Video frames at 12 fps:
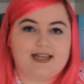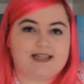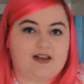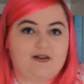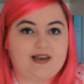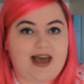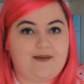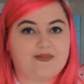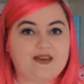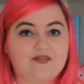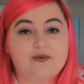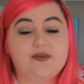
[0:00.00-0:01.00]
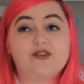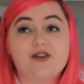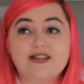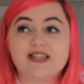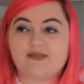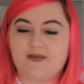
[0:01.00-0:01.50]
So yeah, if you
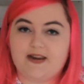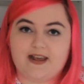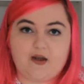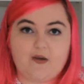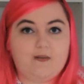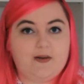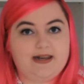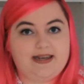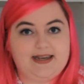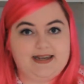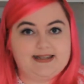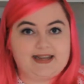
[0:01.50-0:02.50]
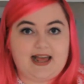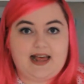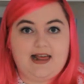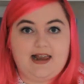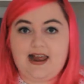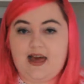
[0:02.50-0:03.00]
enjoyed this video, please
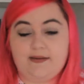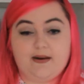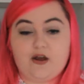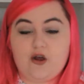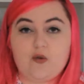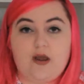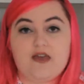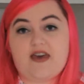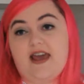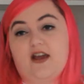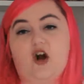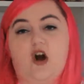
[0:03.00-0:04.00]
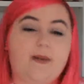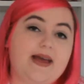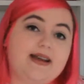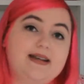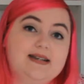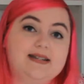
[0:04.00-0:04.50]
let me know with a
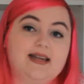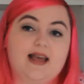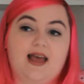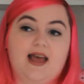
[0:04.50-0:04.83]
comment,